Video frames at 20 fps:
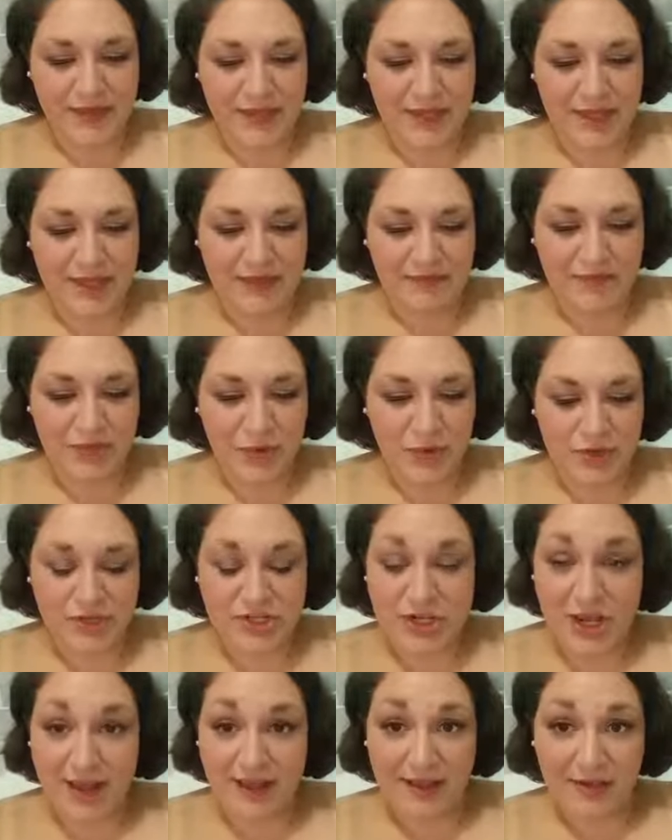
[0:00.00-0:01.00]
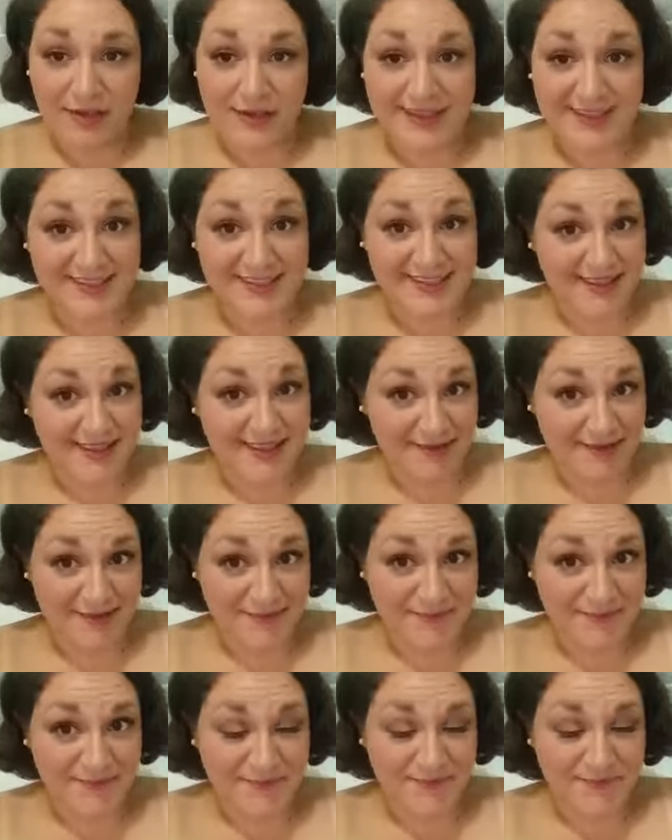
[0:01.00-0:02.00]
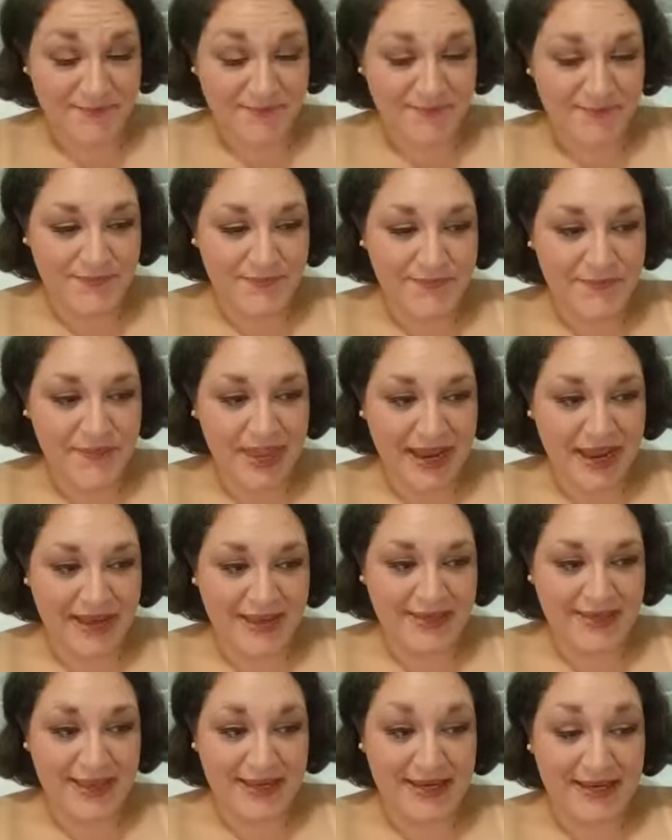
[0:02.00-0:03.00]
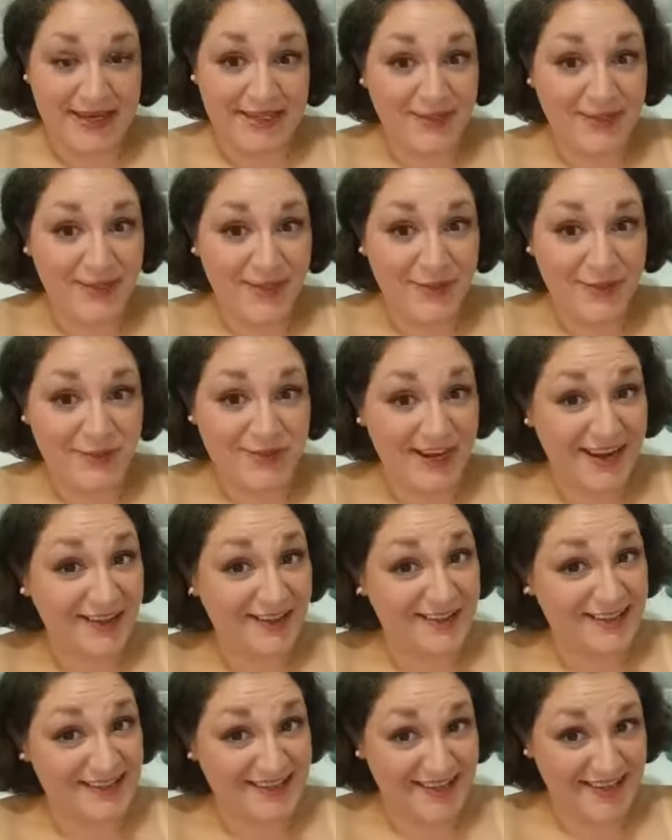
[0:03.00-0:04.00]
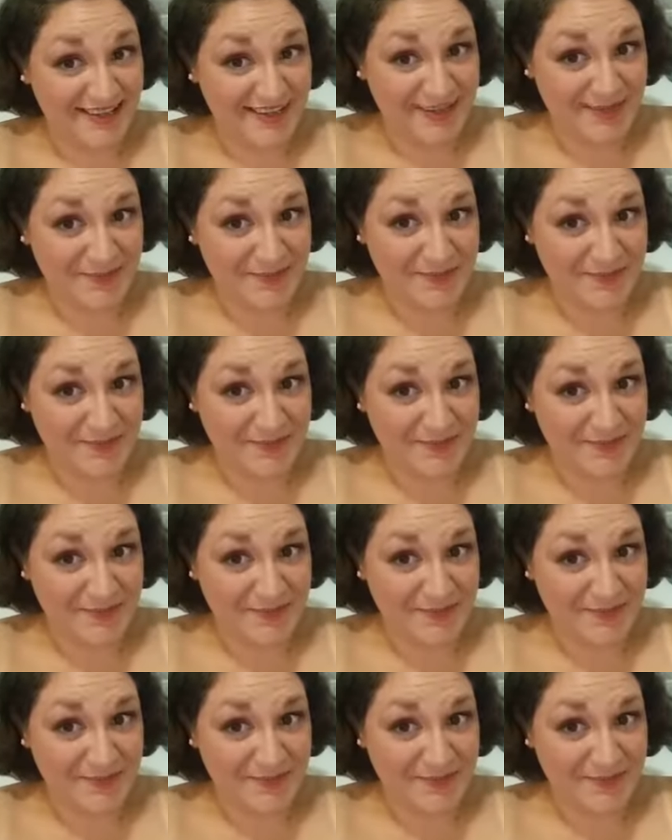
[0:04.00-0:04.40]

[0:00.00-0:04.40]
If your child gets sick and then gets another child sick